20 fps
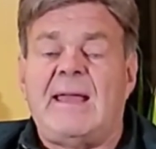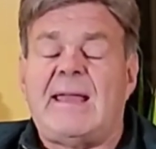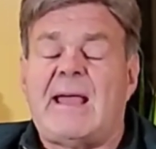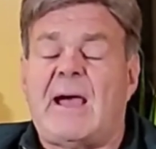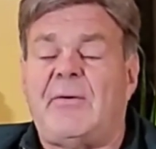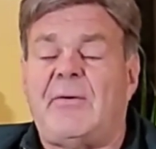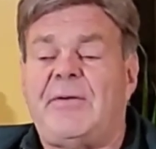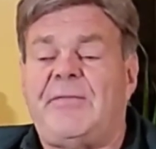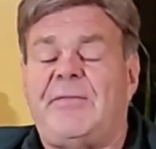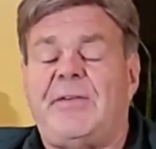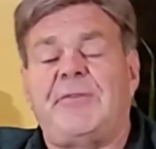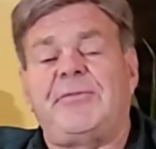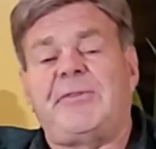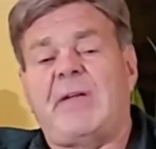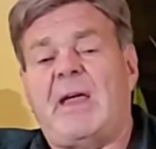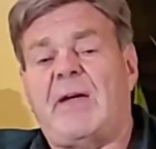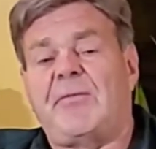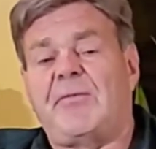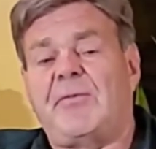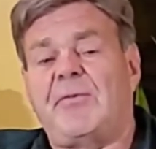Now, if there's
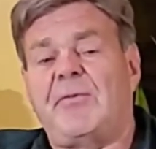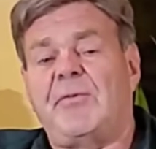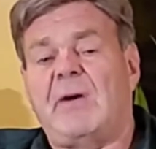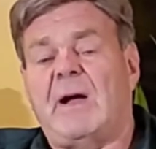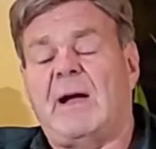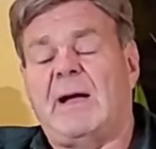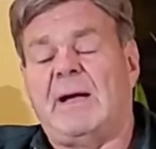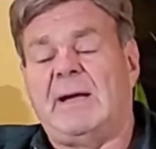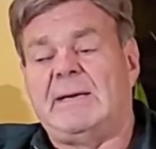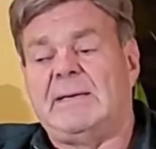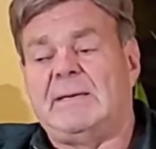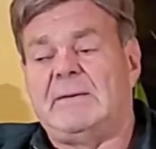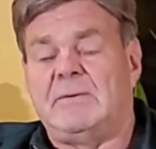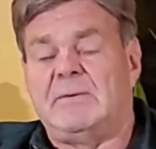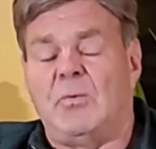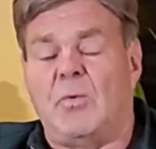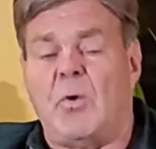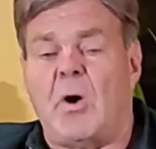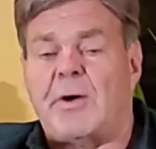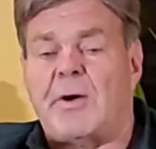ever a
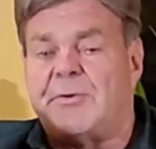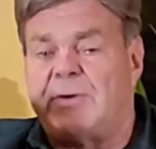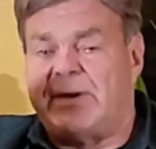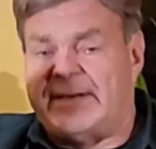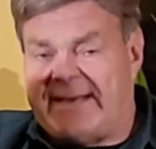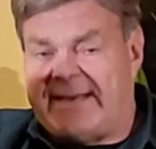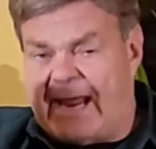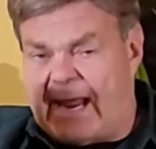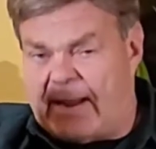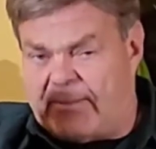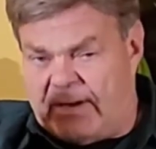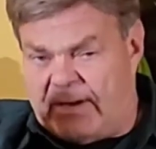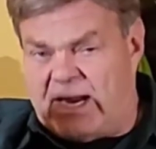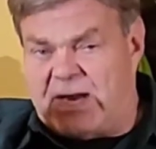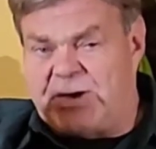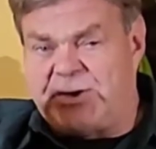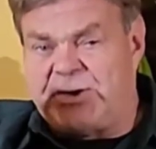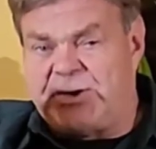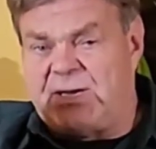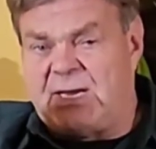water
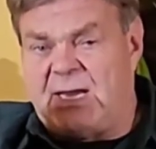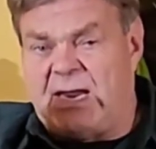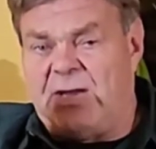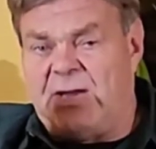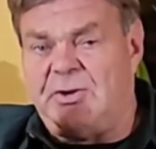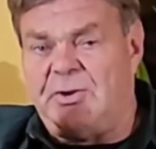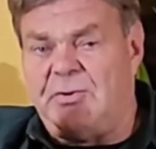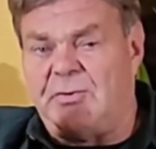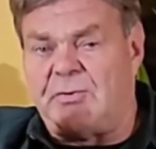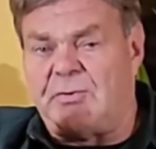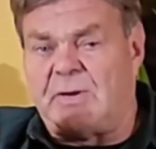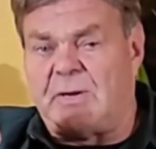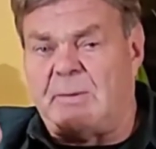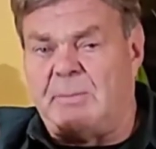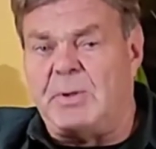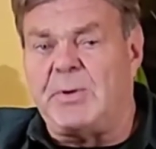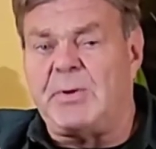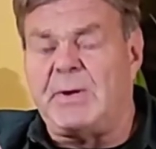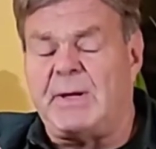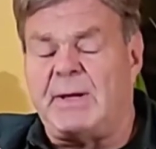contamination in your
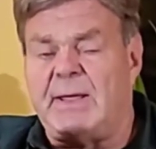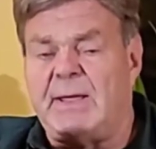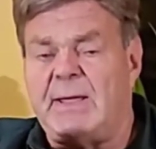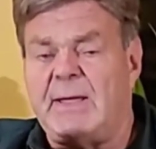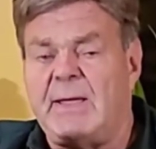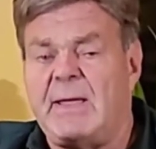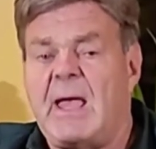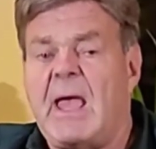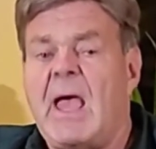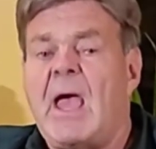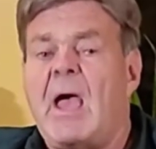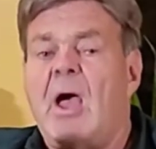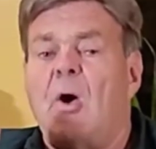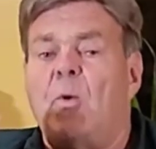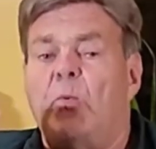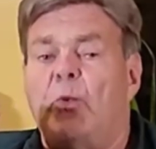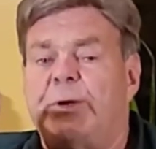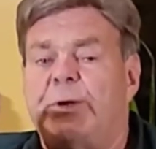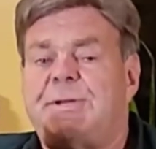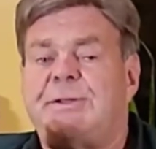community,
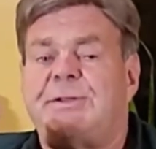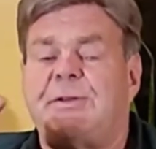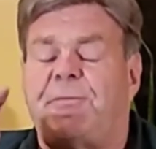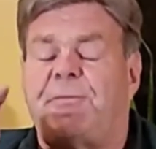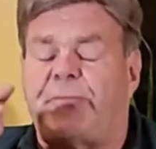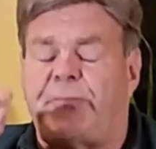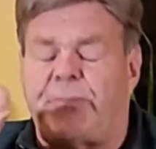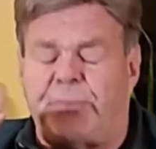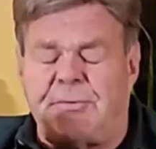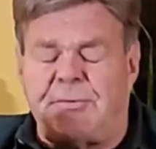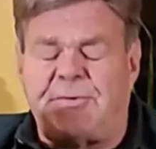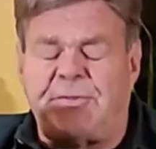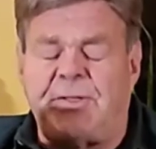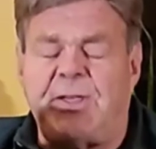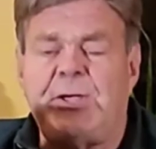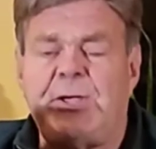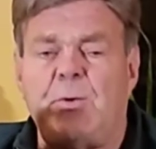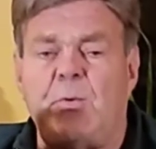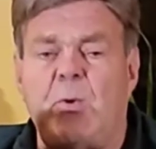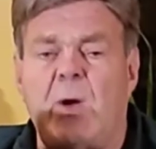what's the first
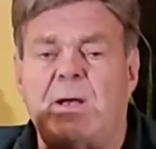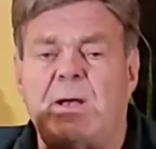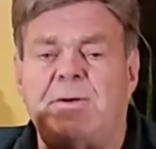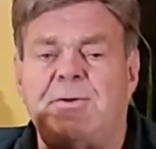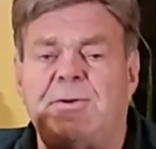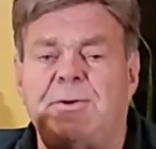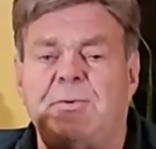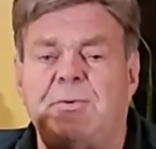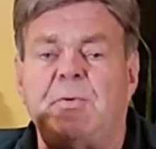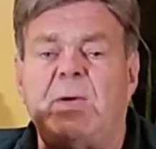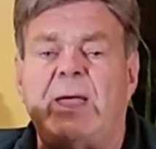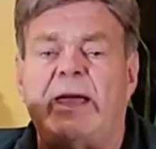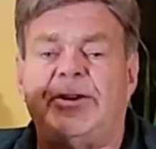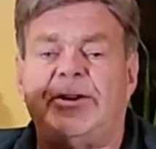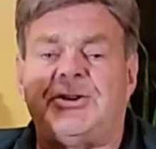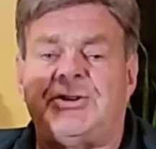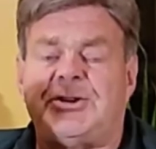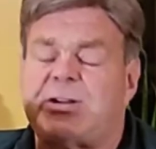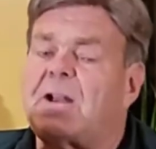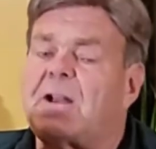thing you want to do
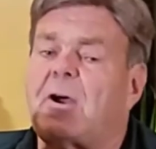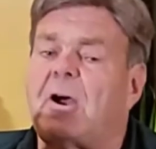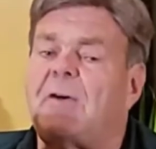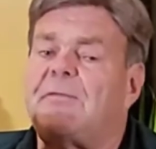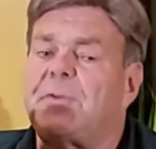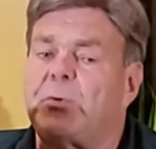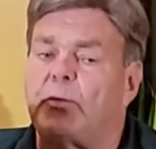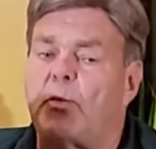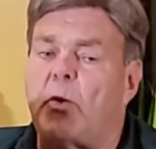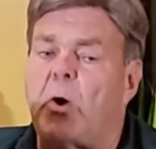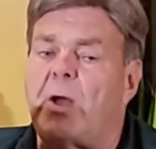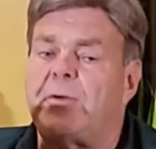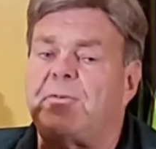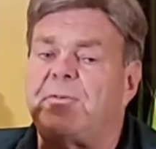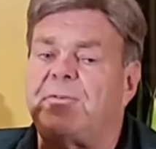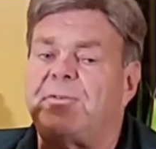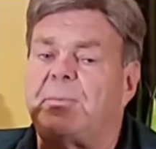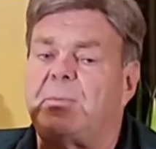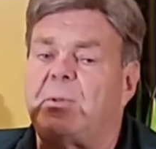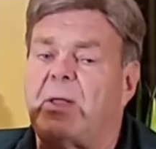is shut off the
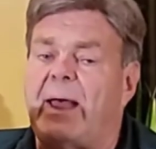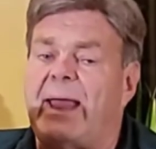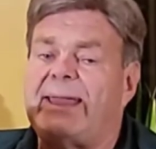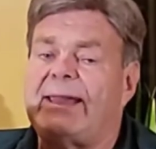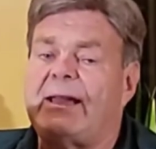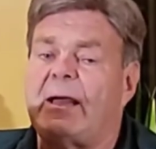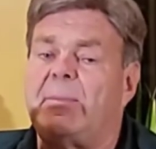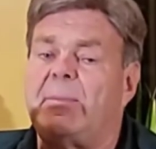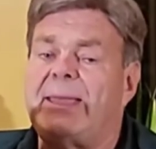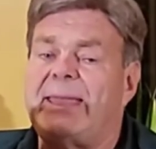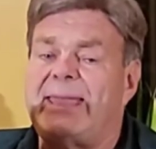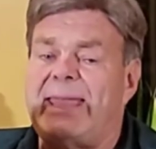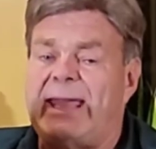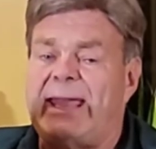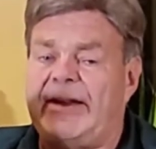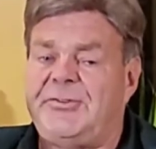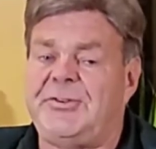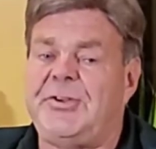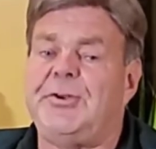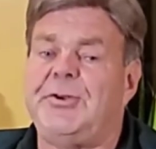water supply coming
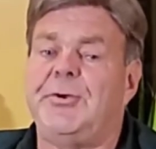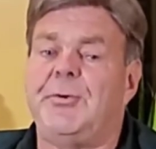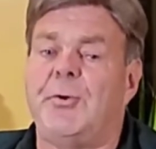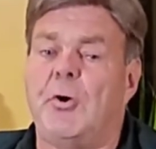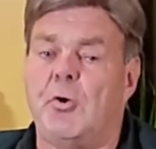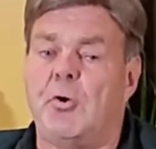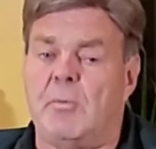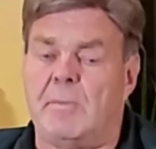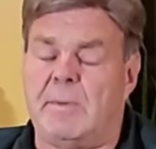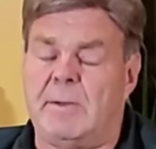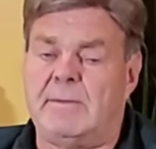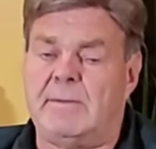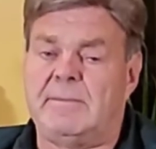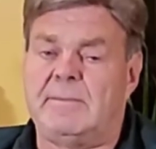into your home.